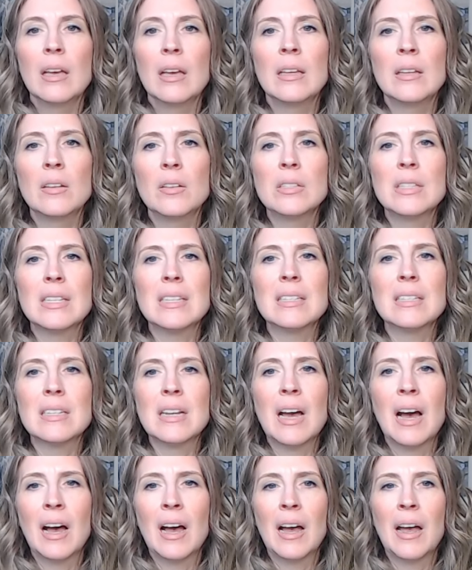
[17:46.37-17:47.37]
Hills is
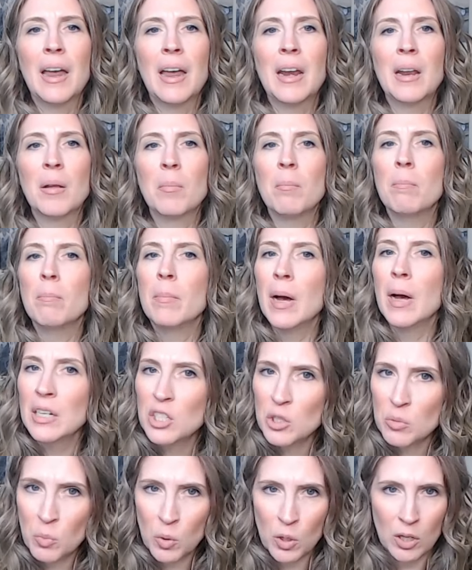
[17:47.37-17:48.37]
tied
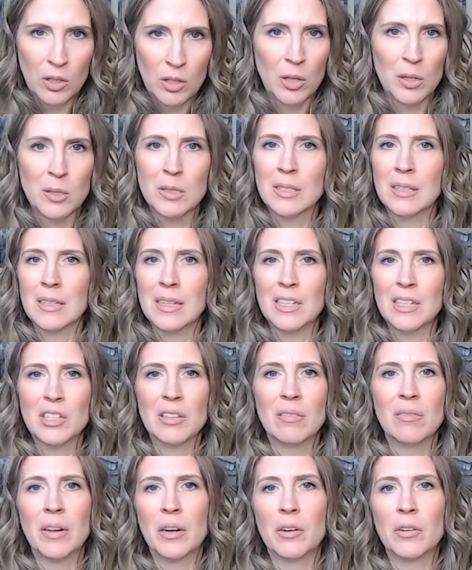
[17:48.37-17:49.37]
much more closely to
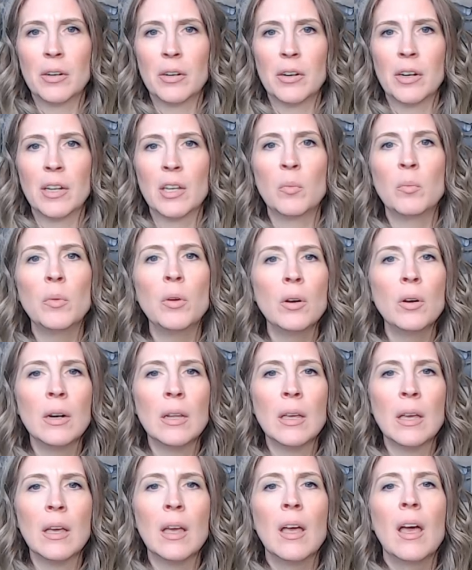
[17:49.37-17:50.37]
the veterinary
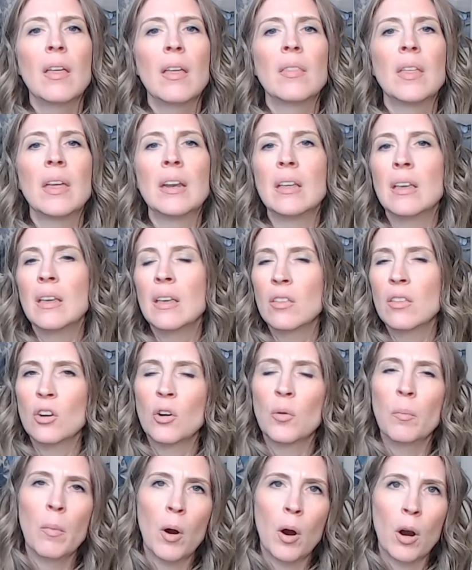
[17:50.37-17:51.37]
community than
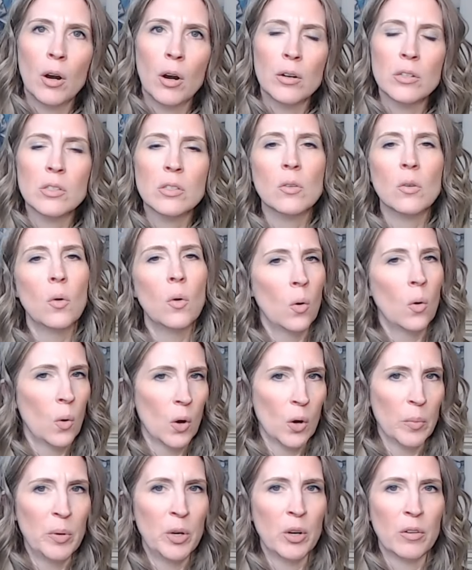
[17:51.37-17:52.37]
either Mars
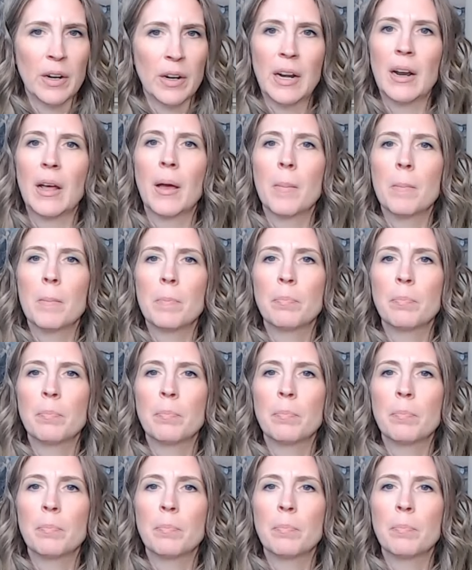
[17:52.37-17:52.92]
or Purina.